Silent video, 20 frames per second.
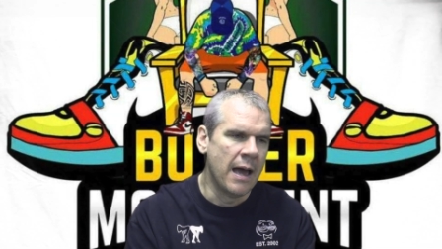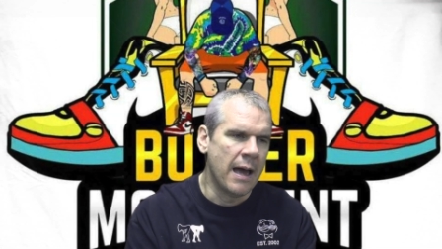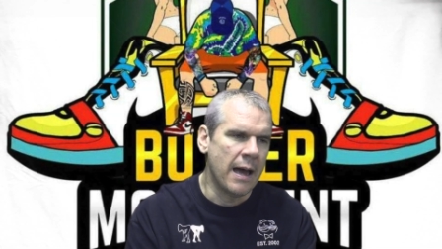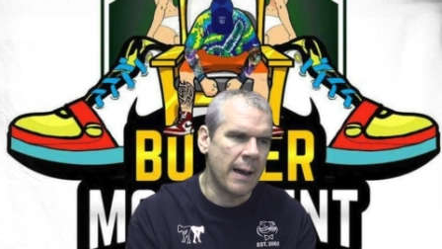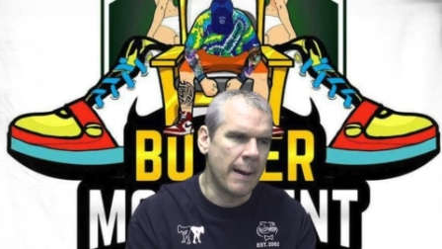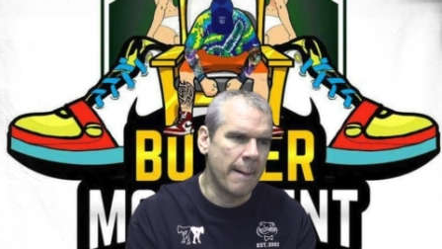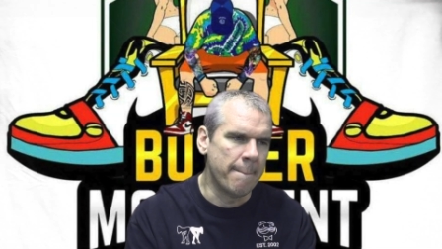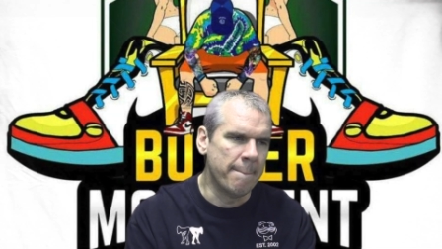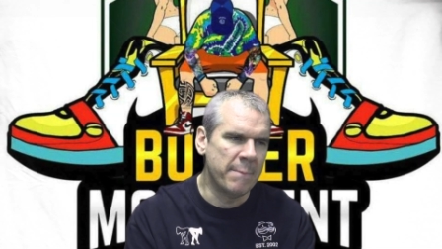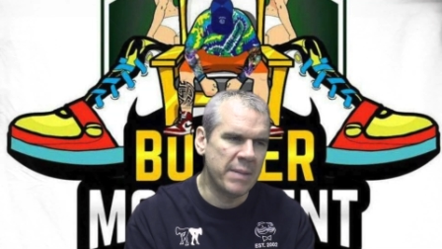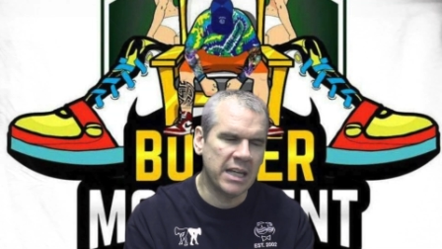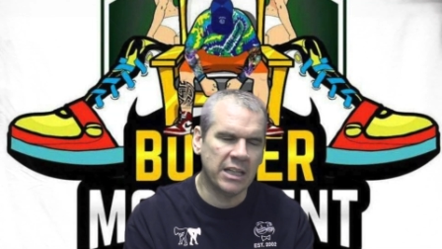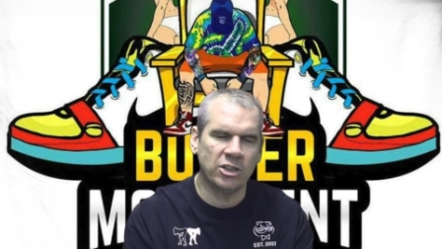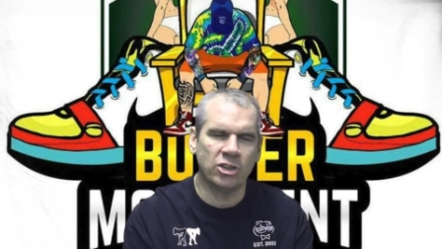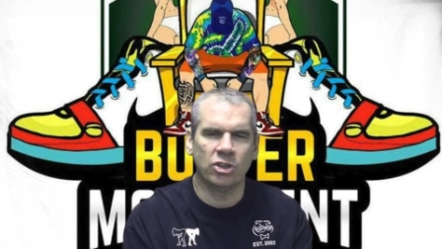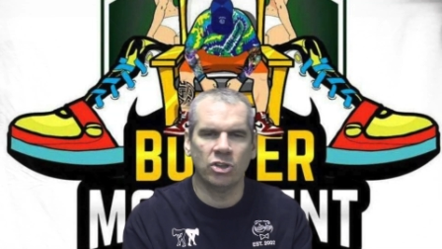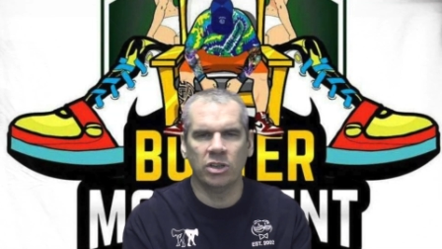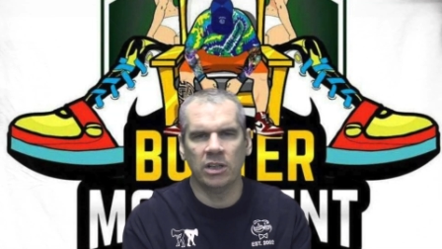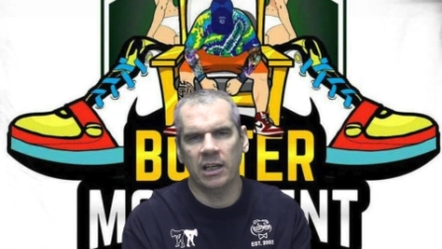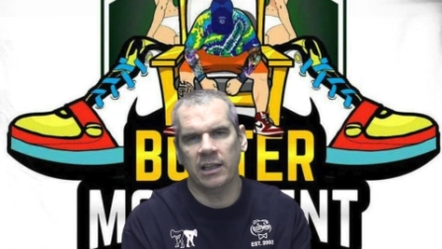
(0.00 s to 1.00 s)
uh, make
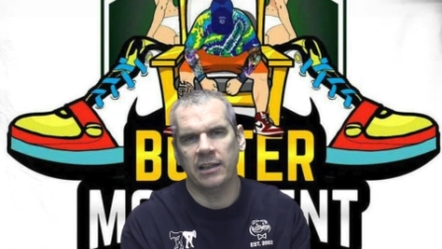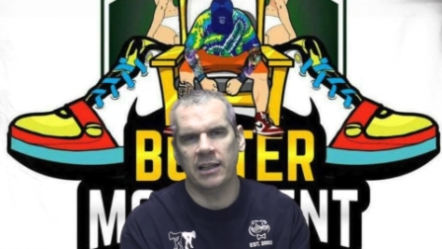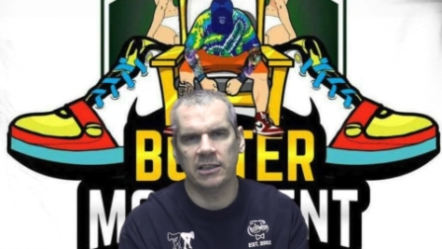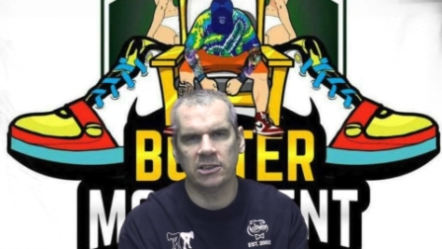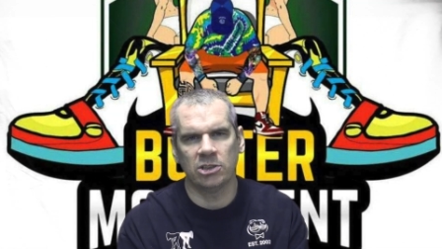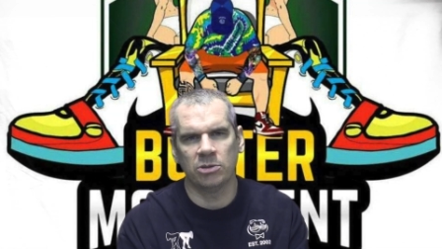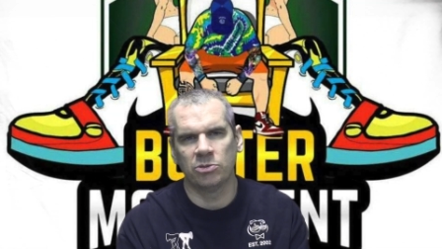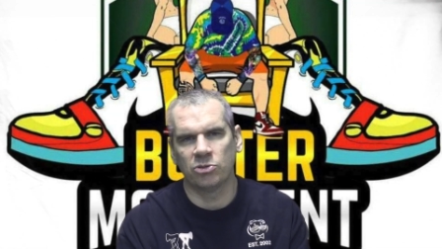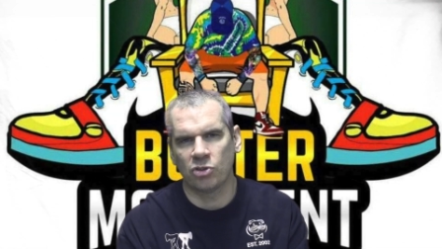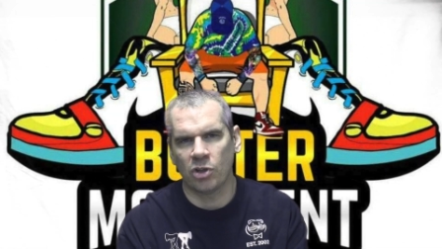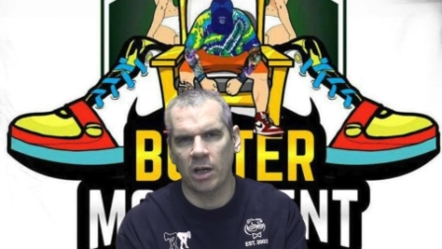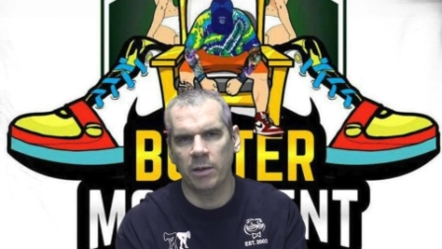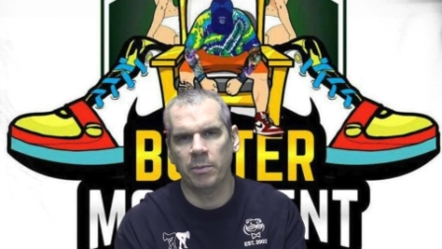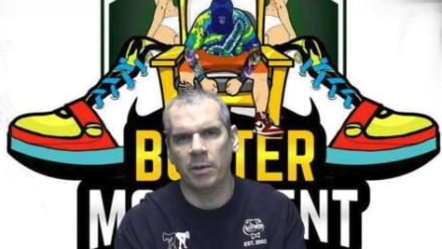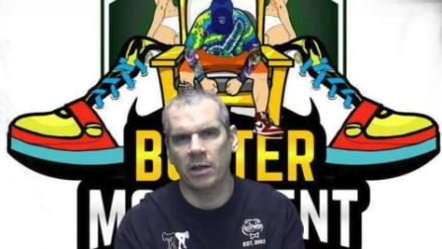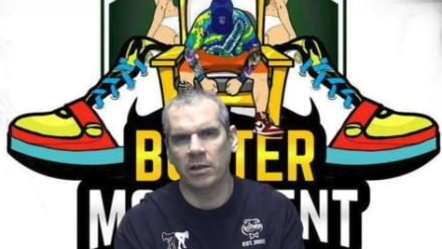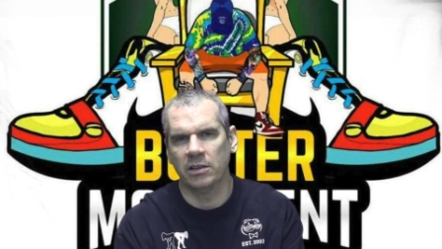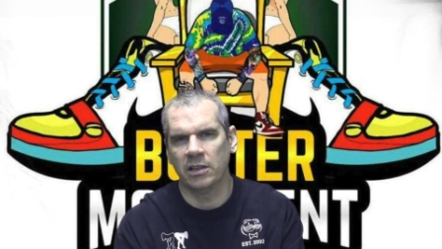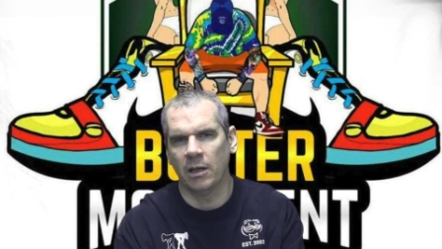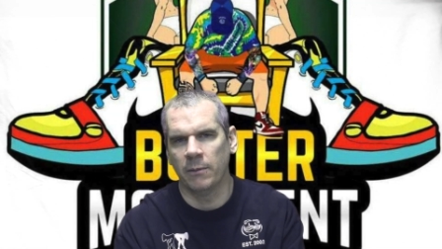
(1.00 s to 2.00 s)
sure you hit that subscribe
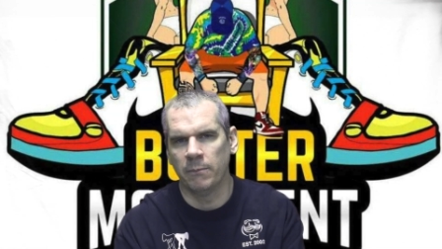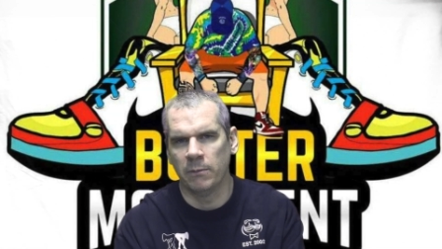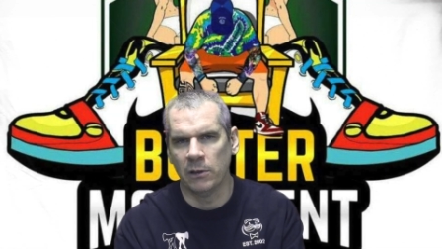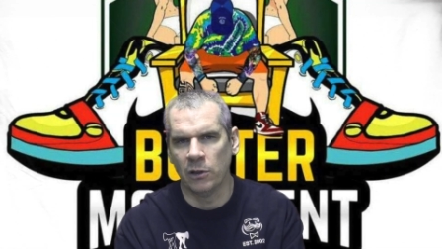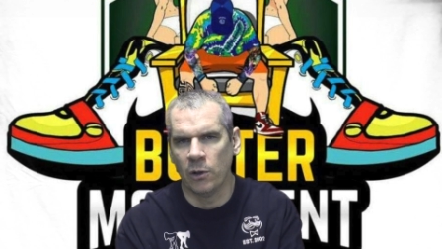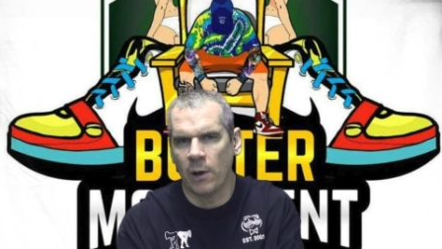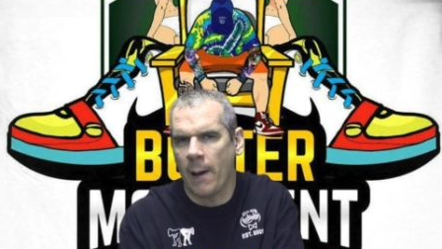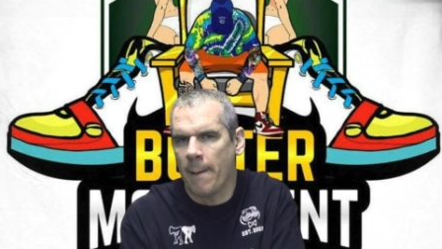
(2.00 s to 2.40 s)
button down below.